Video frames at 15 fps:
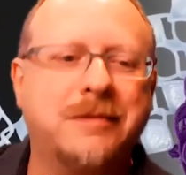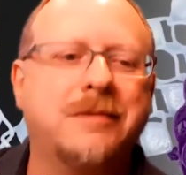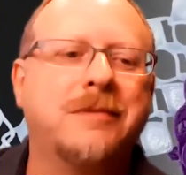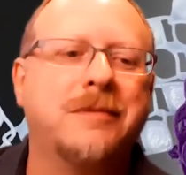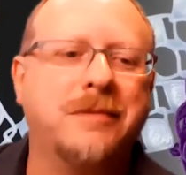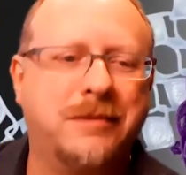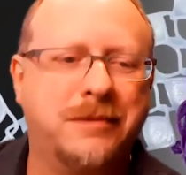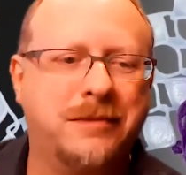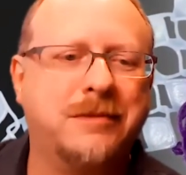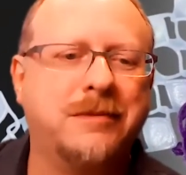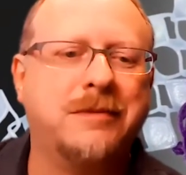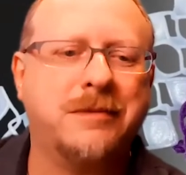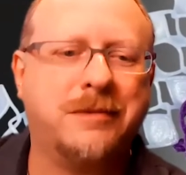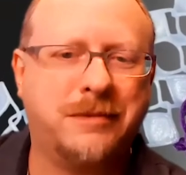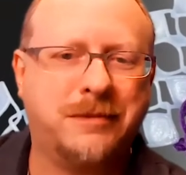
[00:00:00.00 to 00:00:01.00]

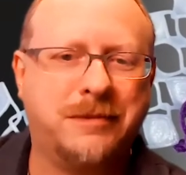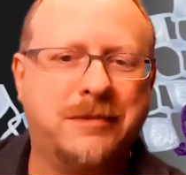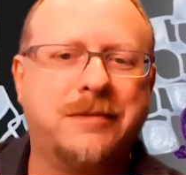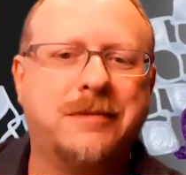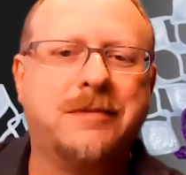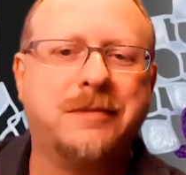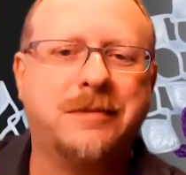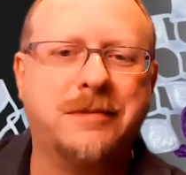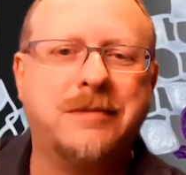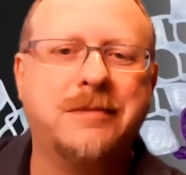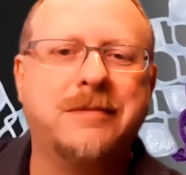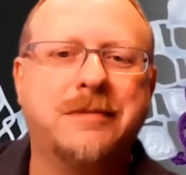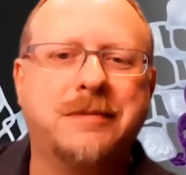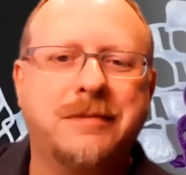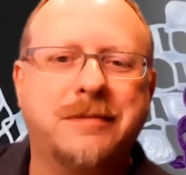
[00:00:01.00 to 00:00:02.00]

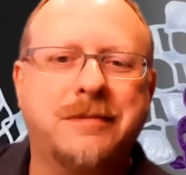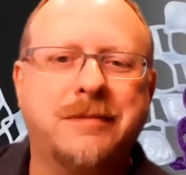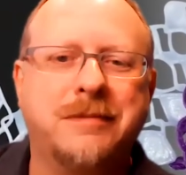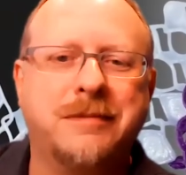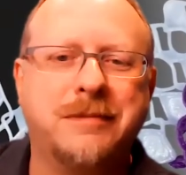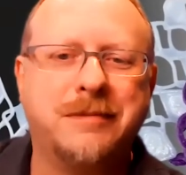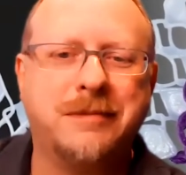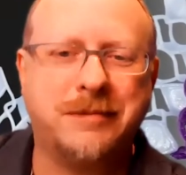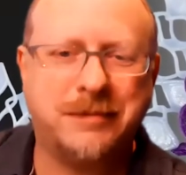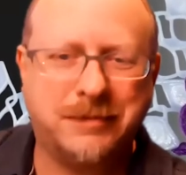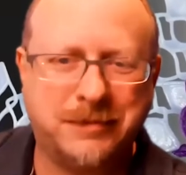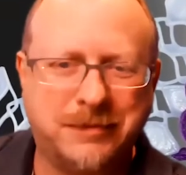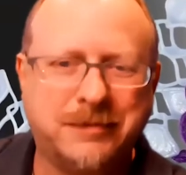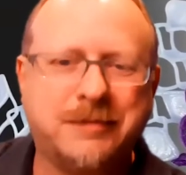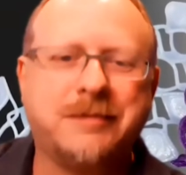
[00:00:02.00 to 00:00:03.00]

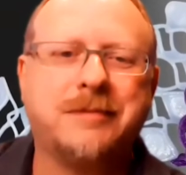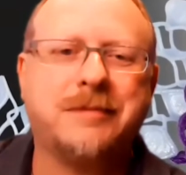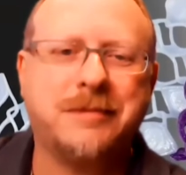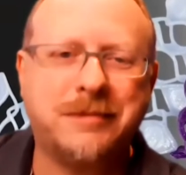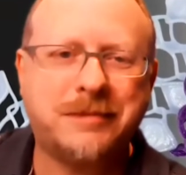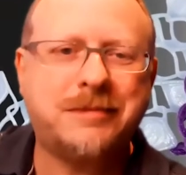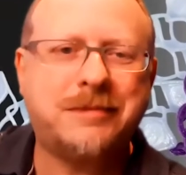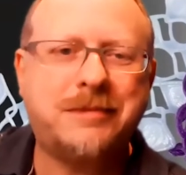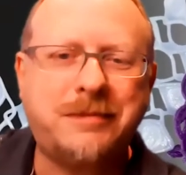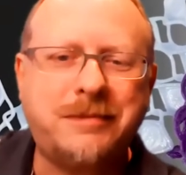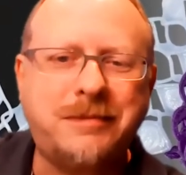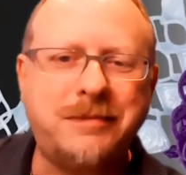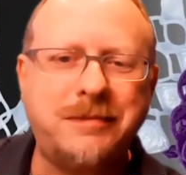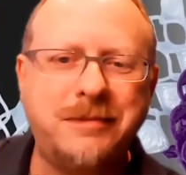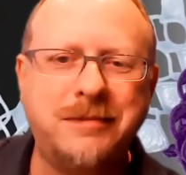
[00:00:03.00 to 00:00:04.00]

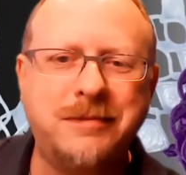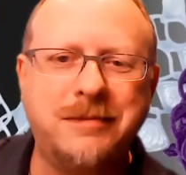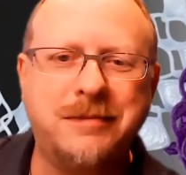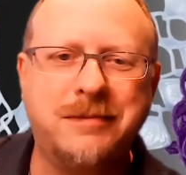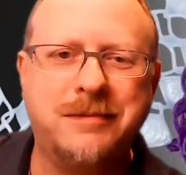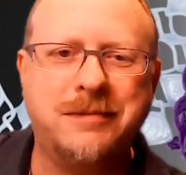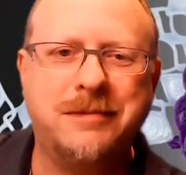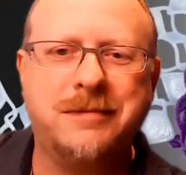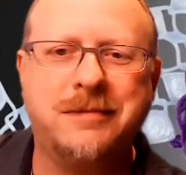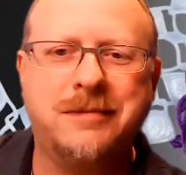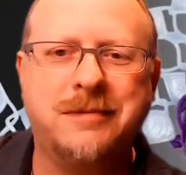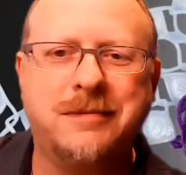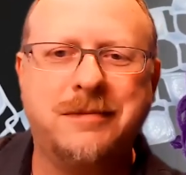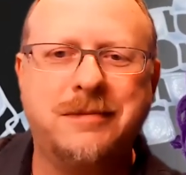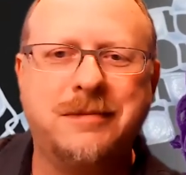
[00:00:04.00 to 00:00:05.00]

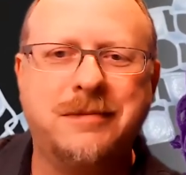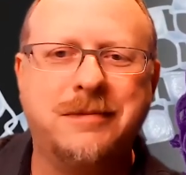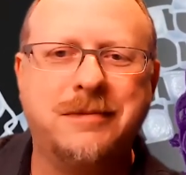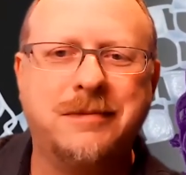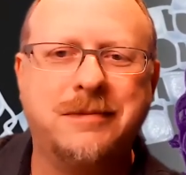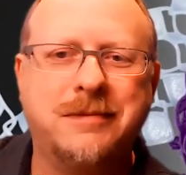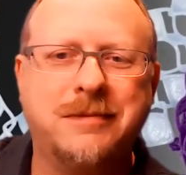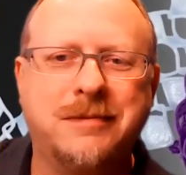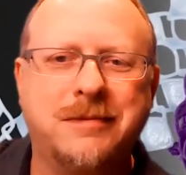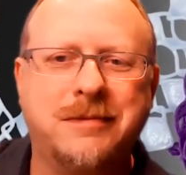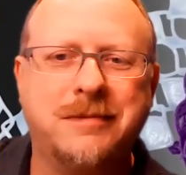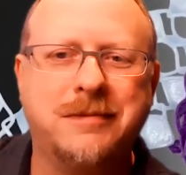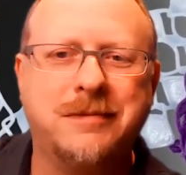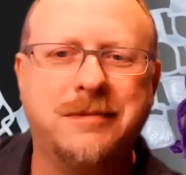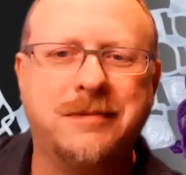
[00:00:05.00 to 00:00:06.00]

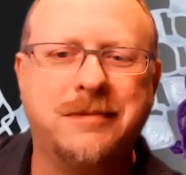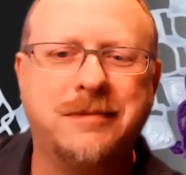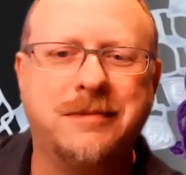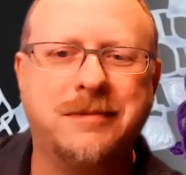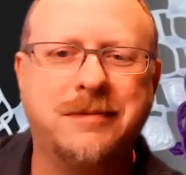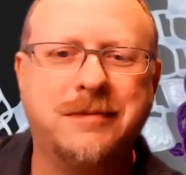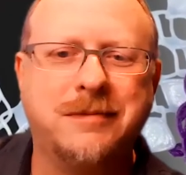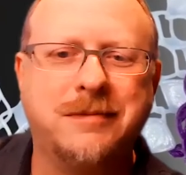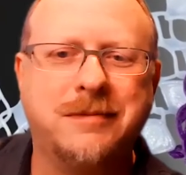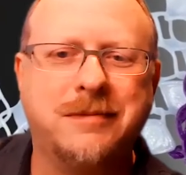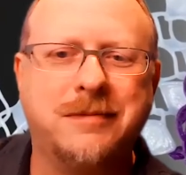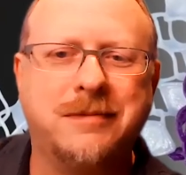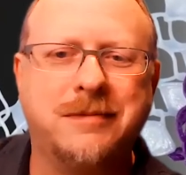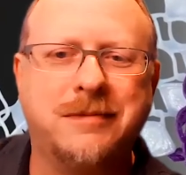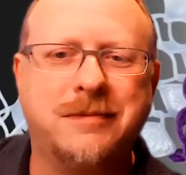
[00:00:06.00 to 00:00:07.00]

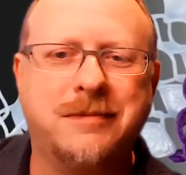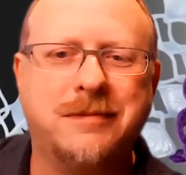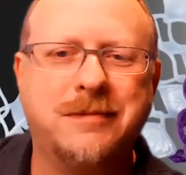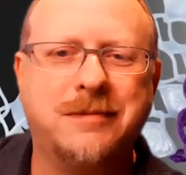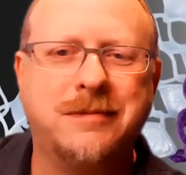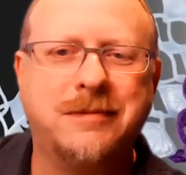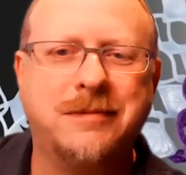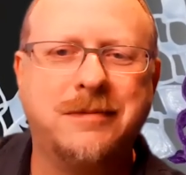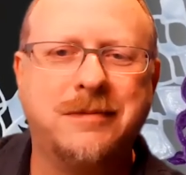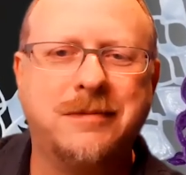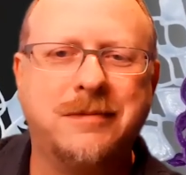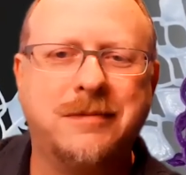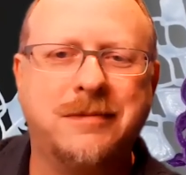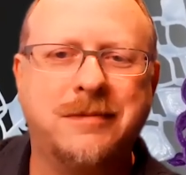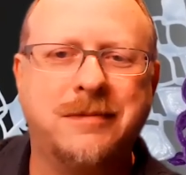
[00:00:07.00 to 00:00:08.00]
This person isn't speaking.